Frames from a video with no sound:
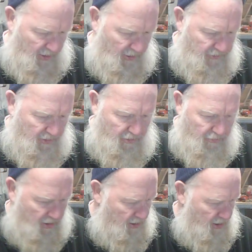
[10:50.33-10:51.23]

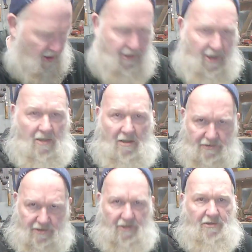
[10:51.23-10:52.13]
So again, I'll
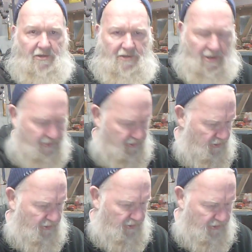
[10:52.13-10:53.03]
say good day to
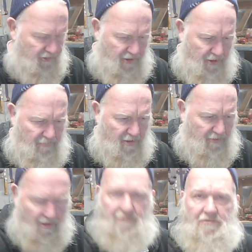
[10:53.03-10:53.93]
you or good evening.
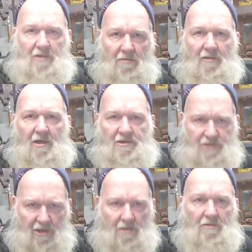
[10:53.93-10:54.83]
Thanks for coming by the
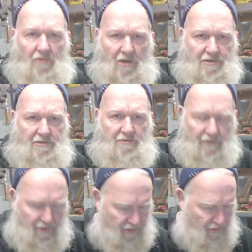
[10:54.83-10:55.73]
channel and watching the
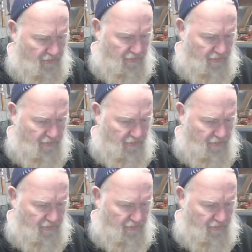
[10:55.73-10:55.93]
video.